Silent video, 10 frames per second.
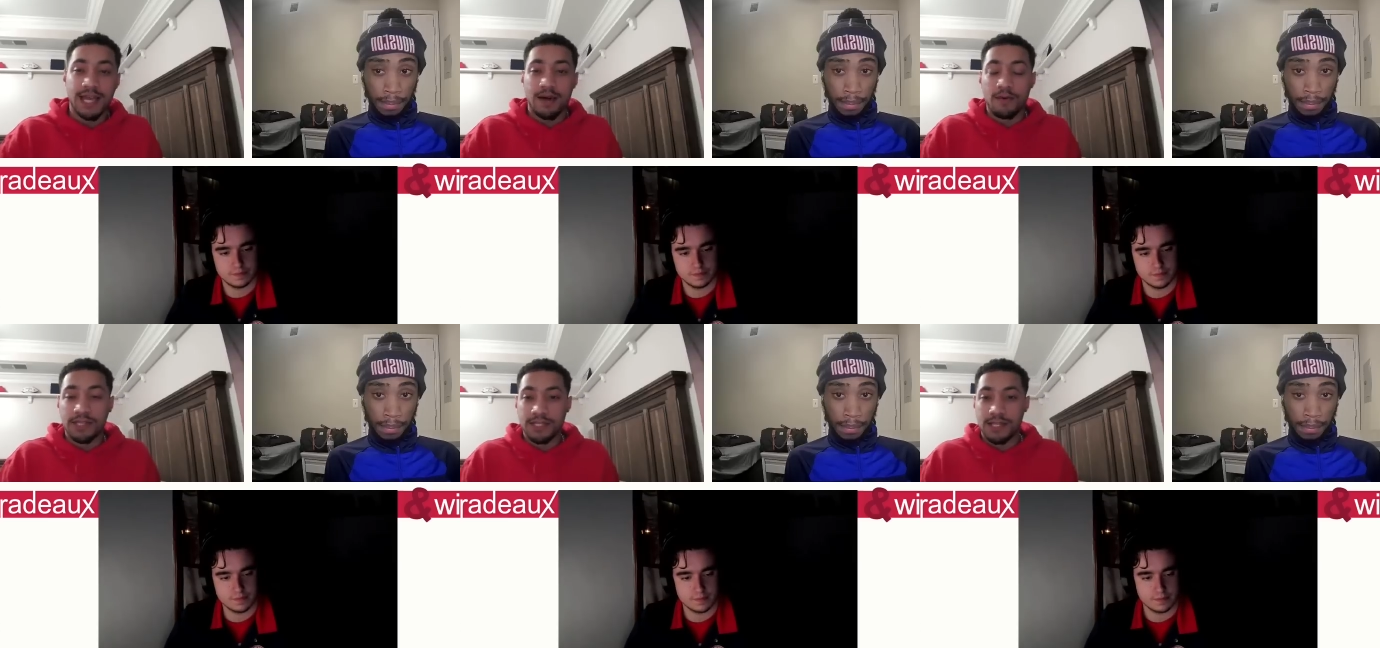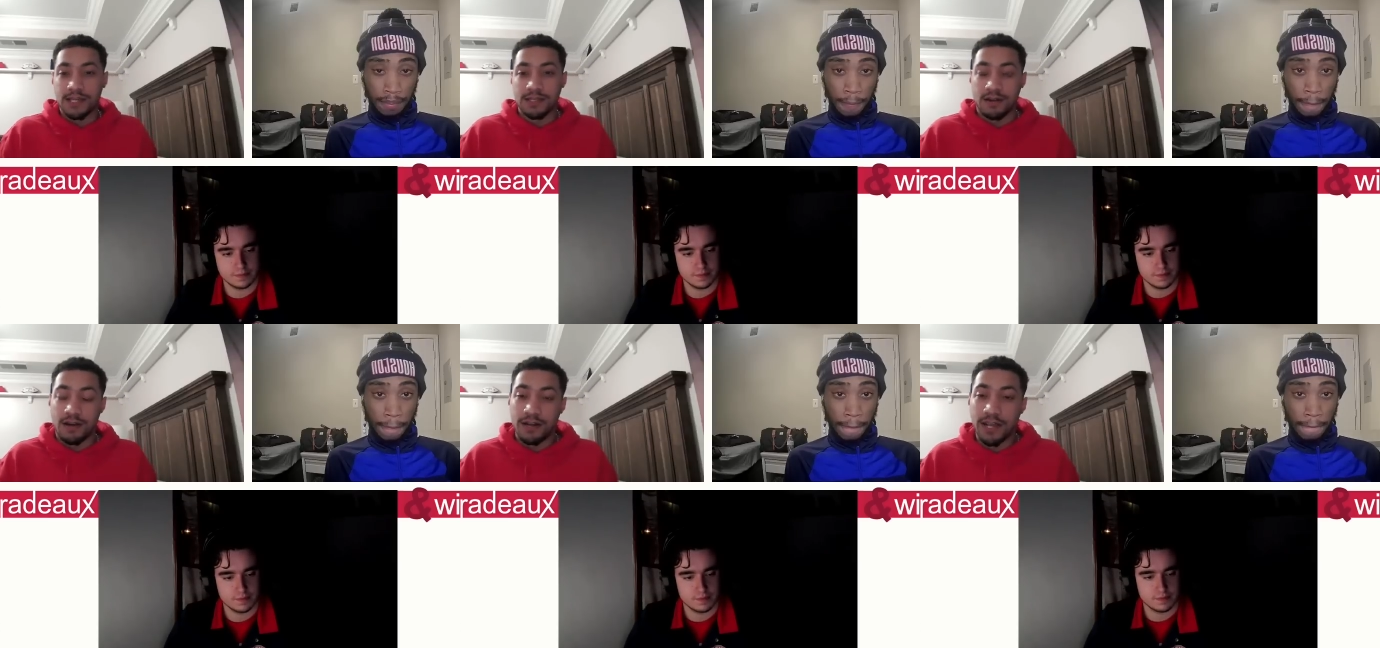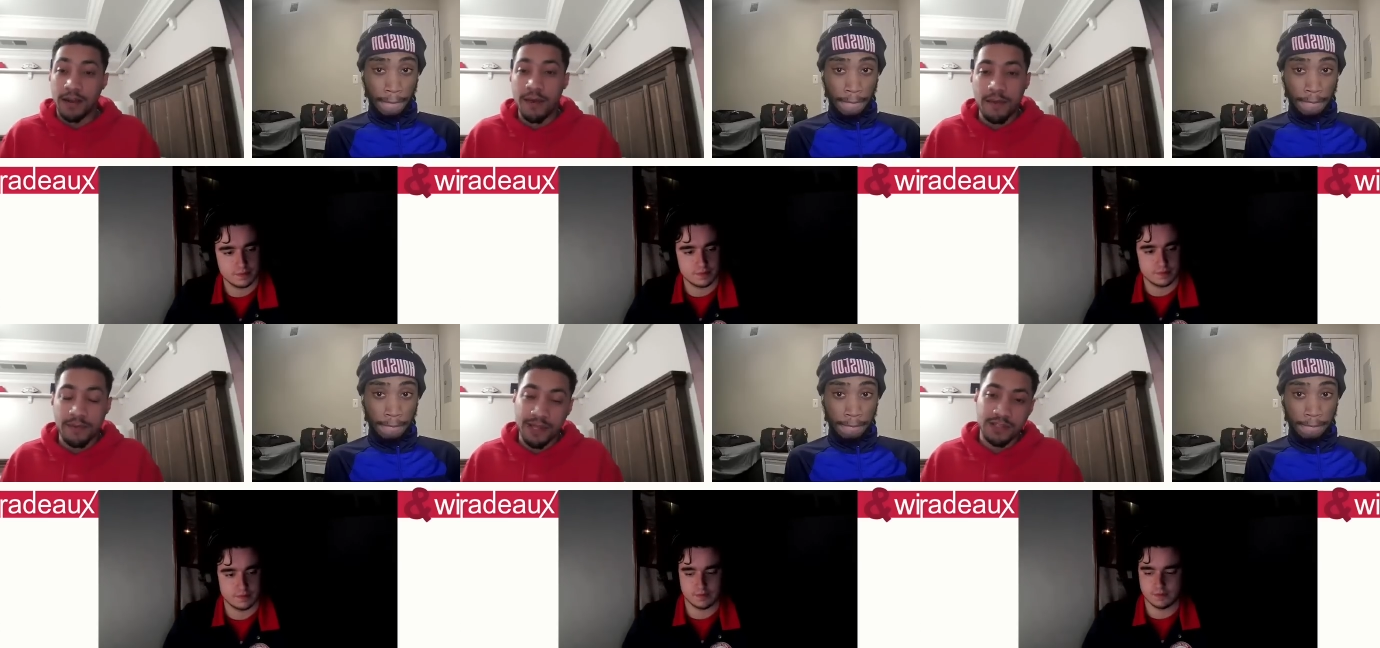Speaker 1: thing I wanted to touch on, and I'm
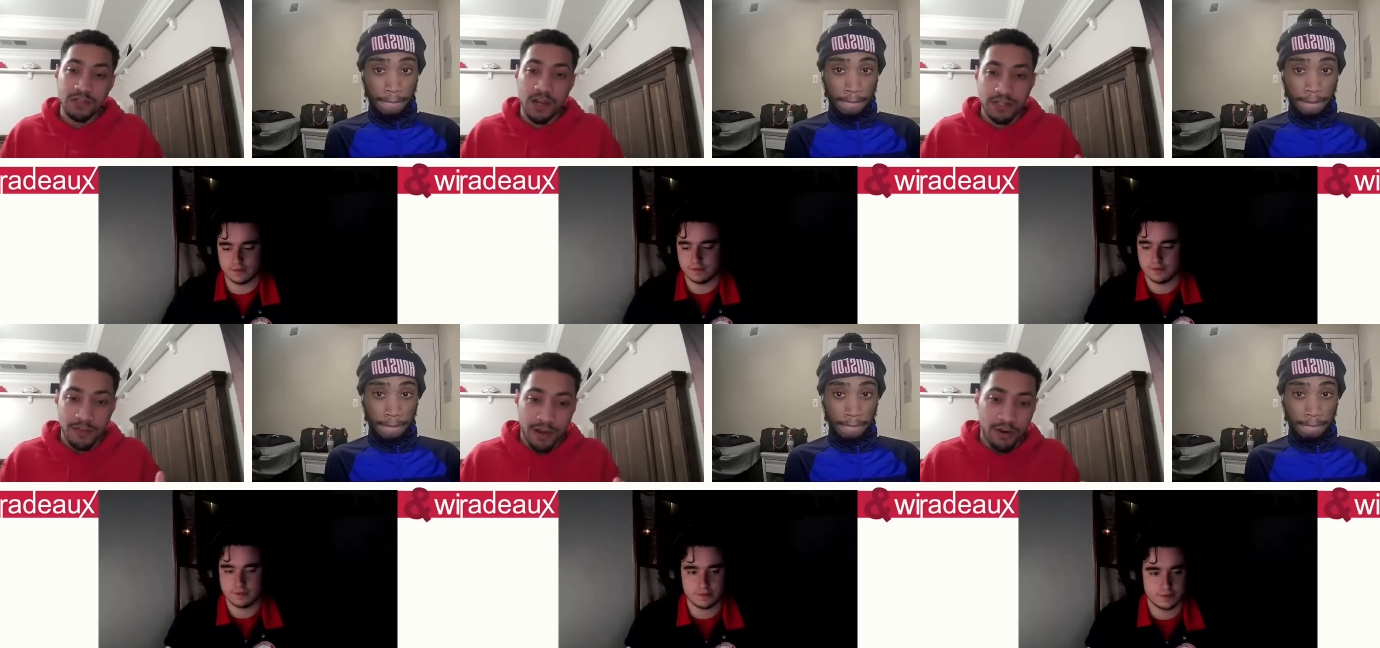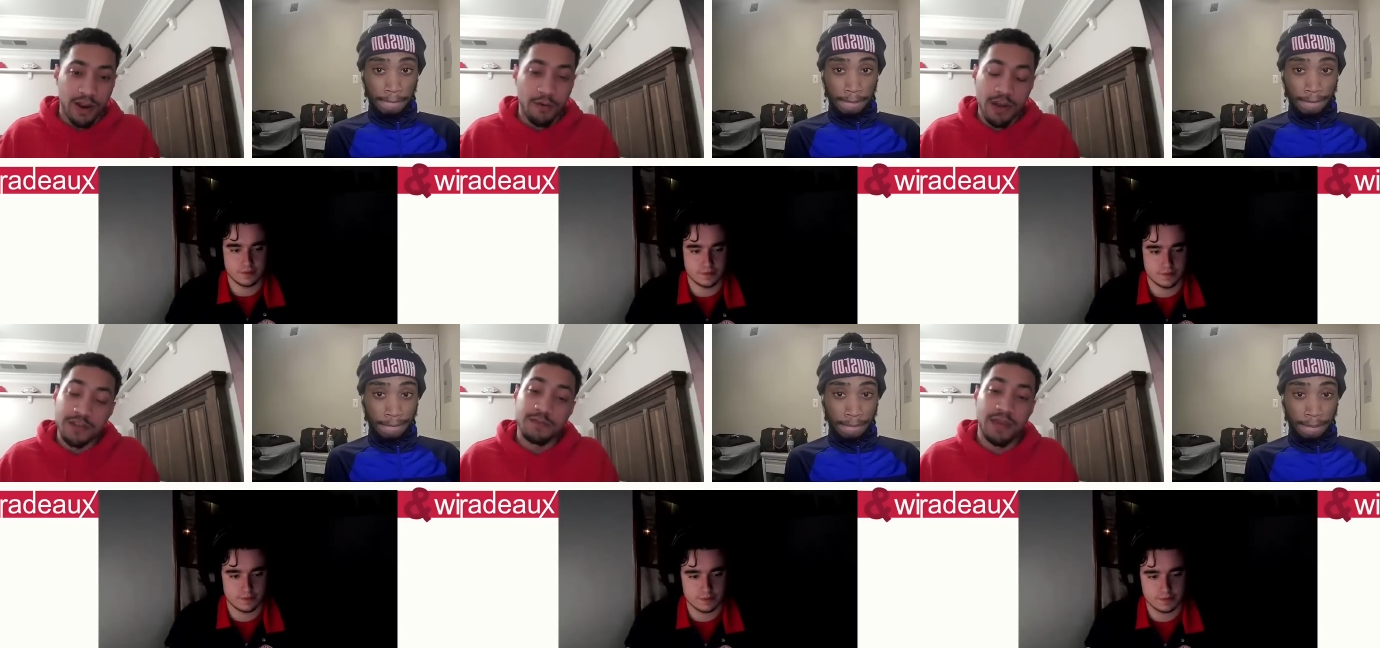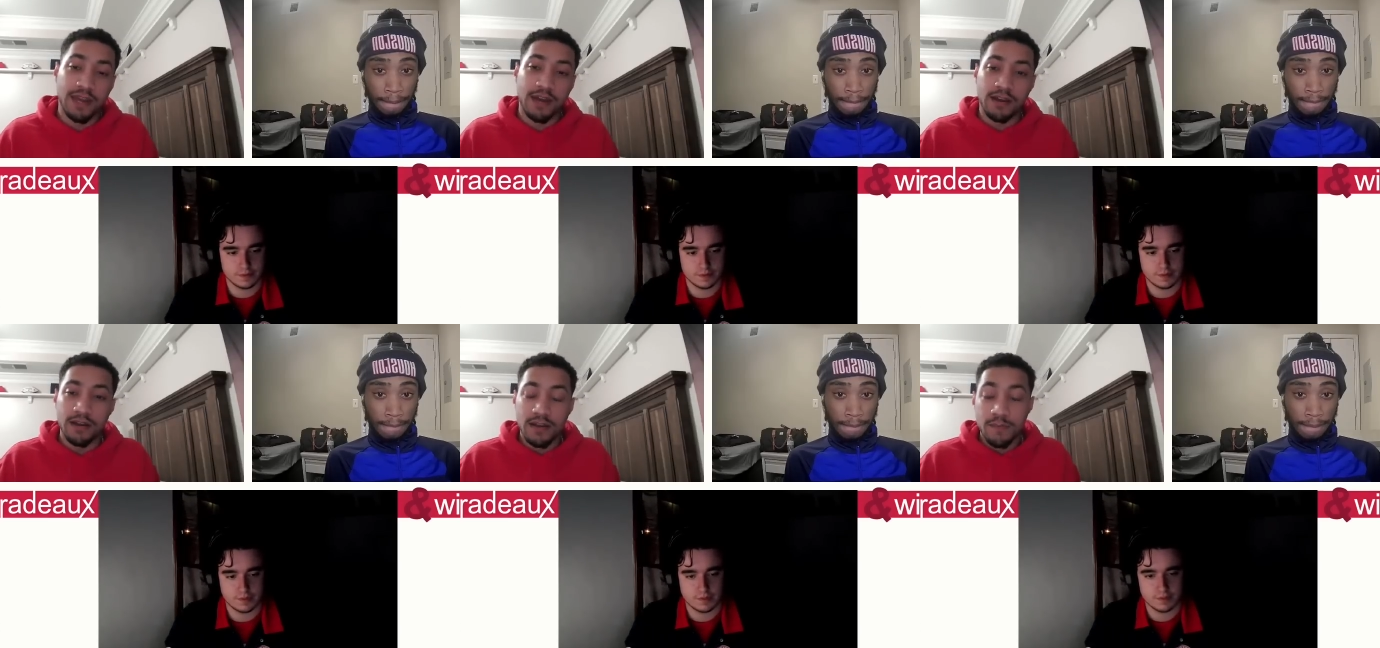happy that you talked about Grant Williams being a
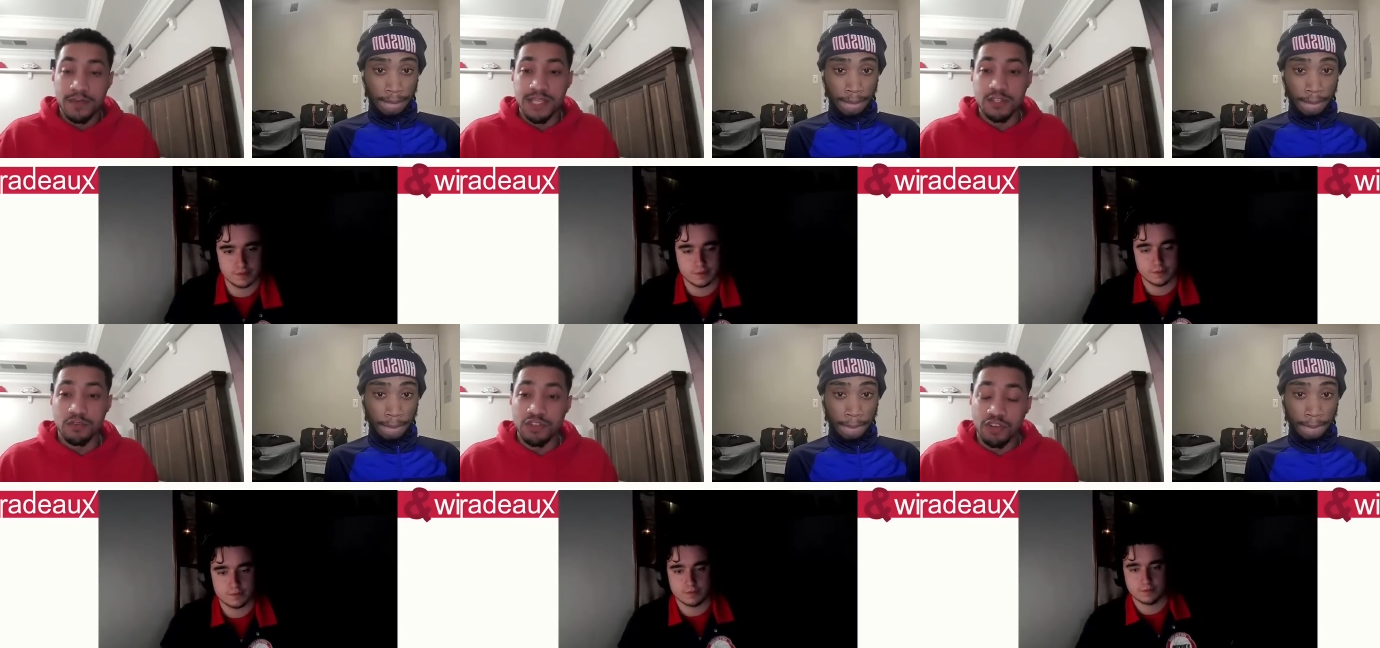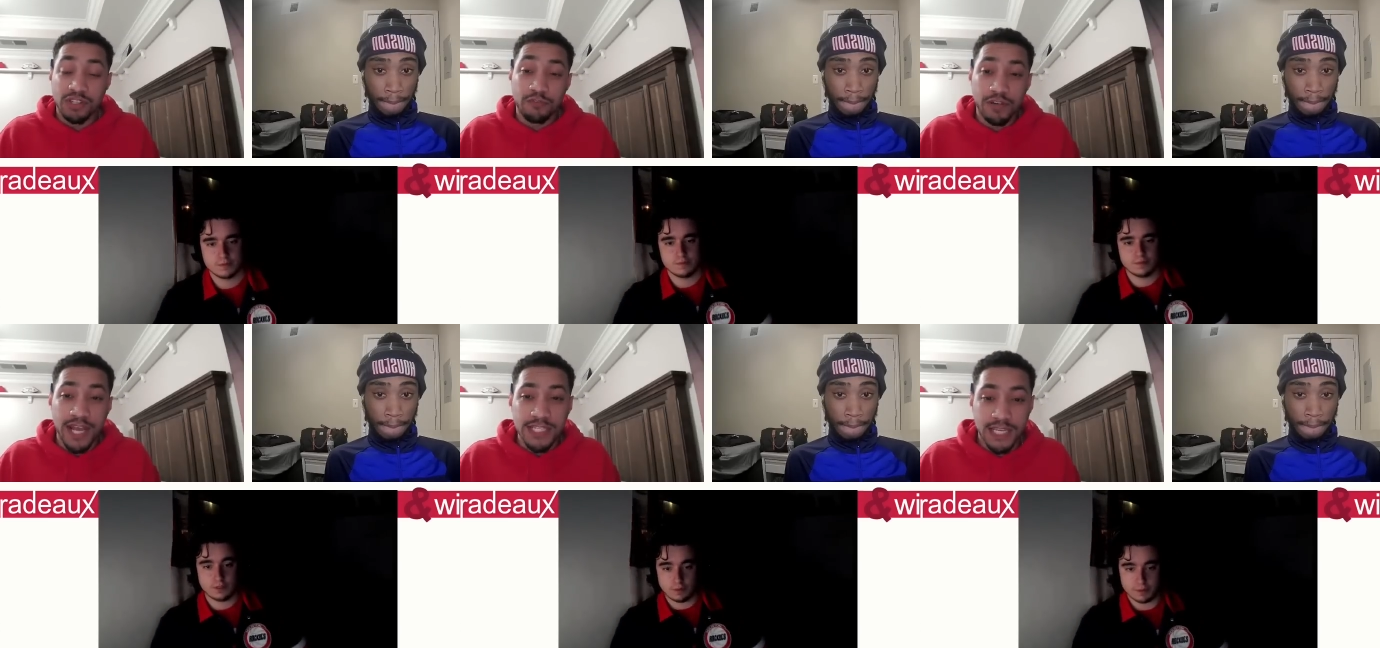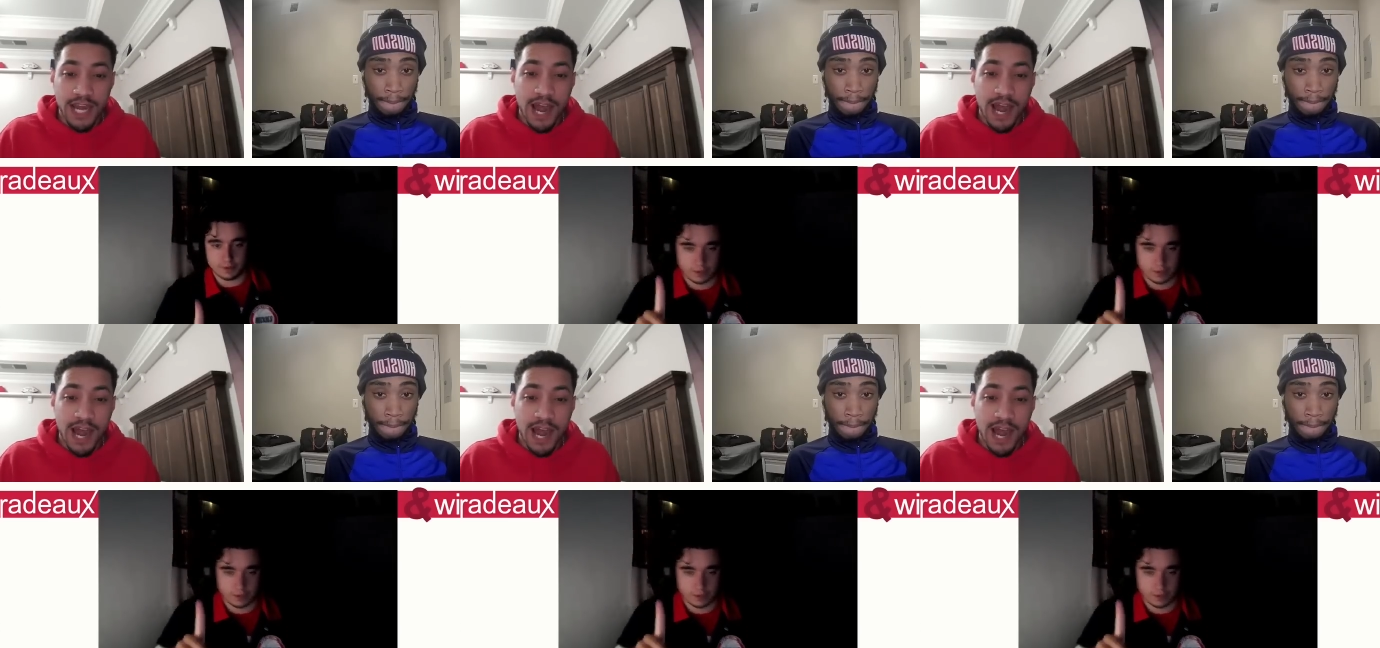potential restricted free agent guy.